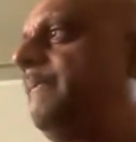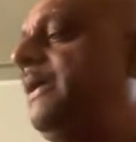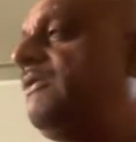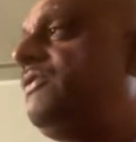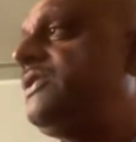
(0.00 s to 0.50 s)

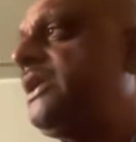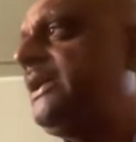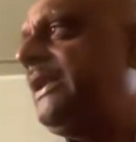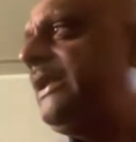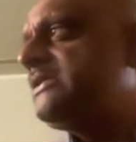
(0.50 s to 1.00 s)

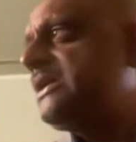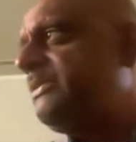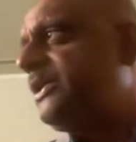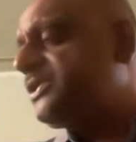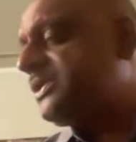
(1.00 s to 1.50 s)
pervaginal
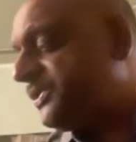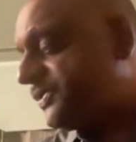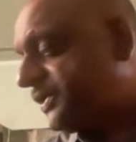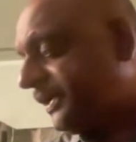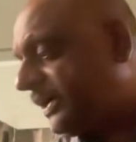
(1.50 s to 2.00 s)
examination is
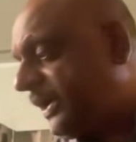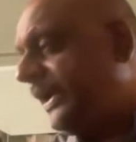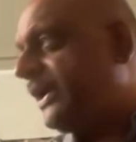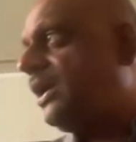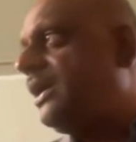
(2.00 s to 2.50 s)
strictly
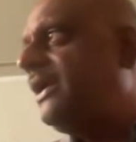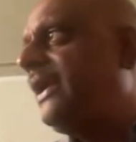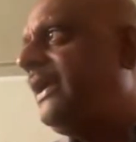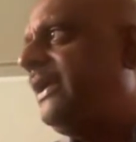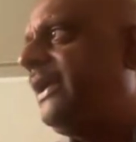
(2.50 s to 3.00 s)

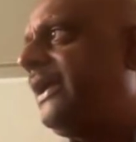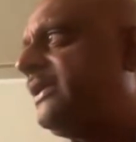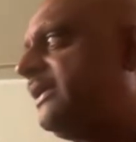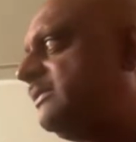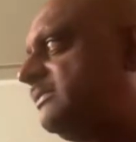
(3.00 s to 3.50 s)

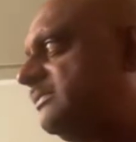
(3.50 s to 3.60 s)
contraindicated.